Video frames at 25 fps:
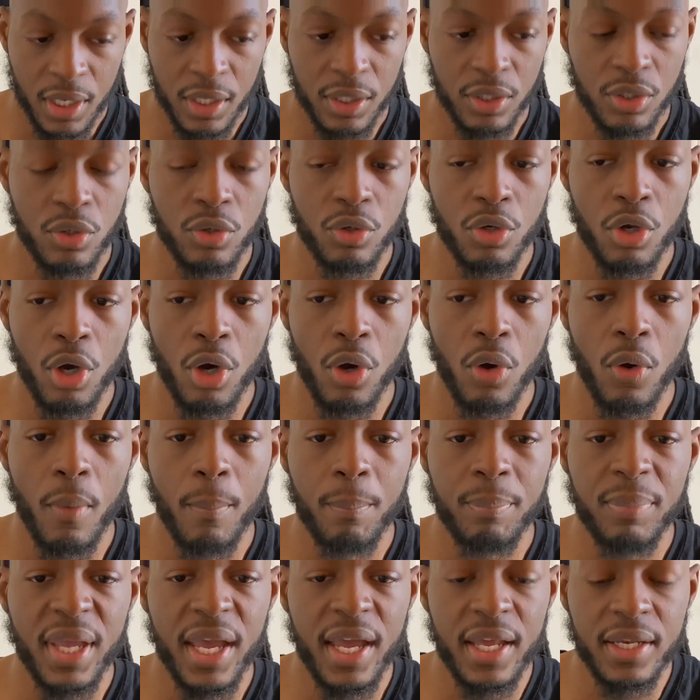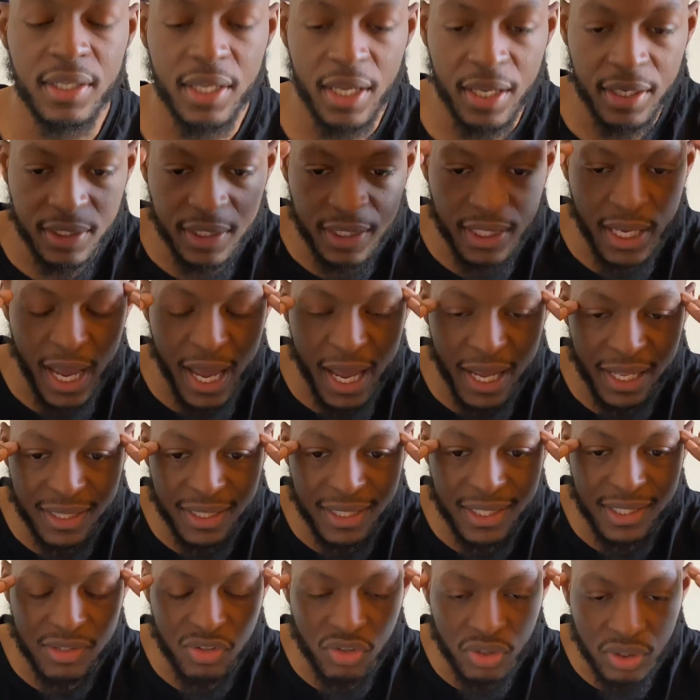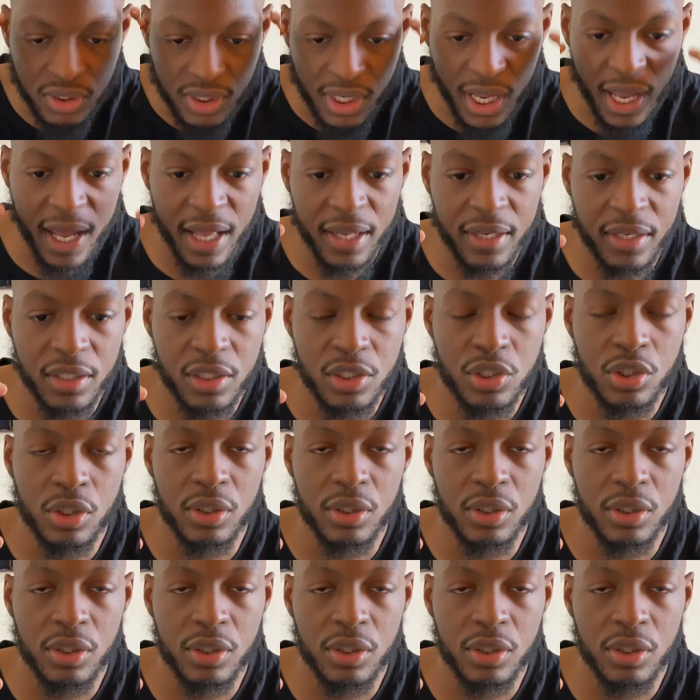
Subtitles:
and he had this knowledge